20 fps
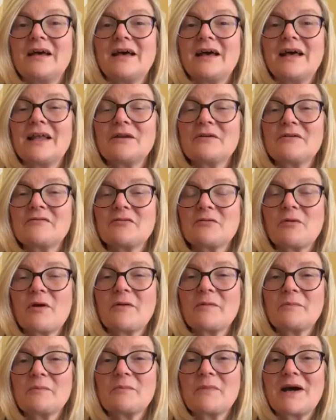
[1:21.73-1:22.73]
Hello
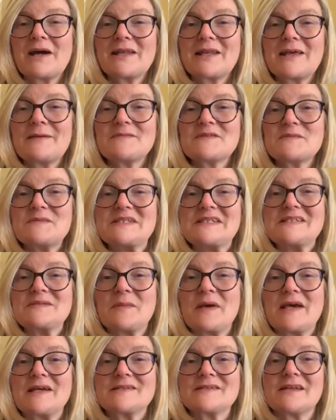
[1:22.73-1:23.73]
everyone, my name is Mrs.
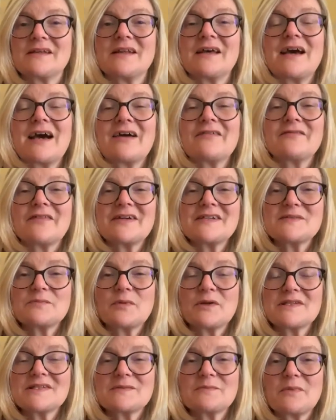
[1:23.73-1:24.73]
Mason. I'm Vice
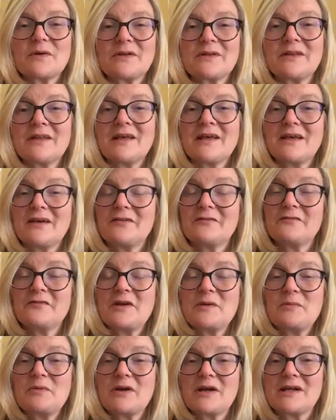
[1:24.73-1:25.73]
Principal at
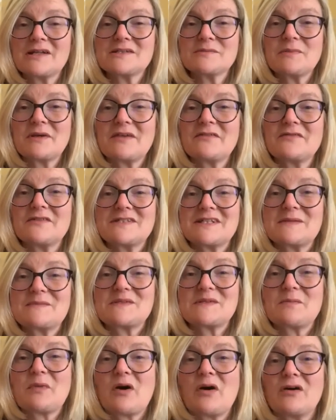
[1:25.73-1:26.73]
Freebrough Academy for Deep
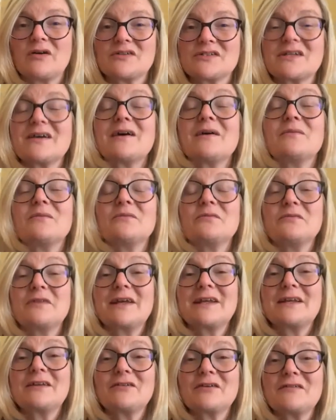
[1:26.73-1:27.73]
Support. I'm
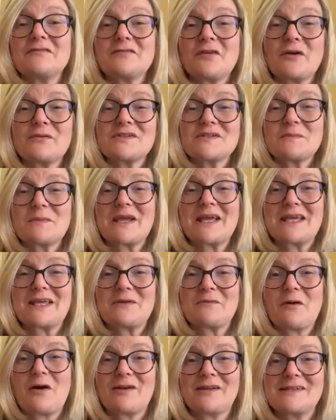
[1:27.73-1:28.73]
really looking forward to meeting
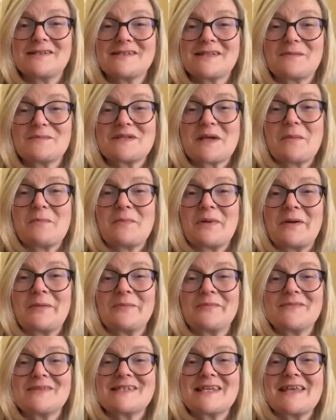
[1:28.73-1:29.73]
you all in September.
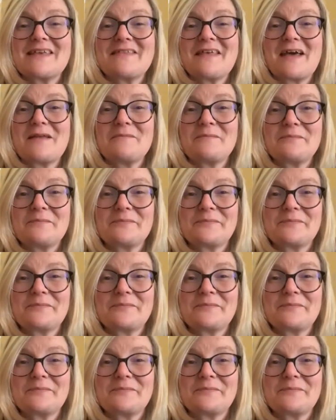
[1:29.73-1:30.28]
See you then.